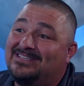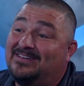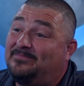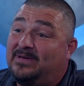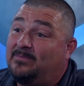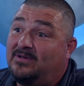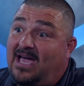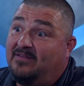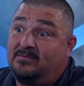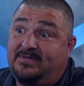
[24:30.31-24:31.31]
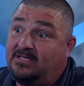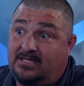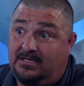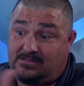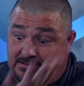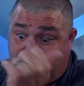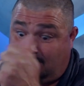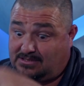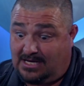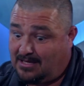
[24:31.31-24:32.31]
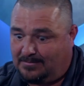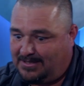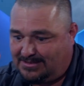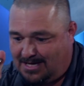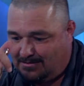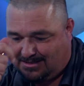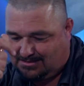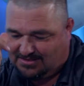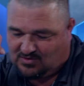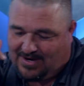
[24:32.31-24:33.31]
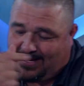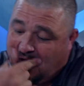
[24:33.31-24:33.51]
And if people haven't been, they should go check that place out because it's great.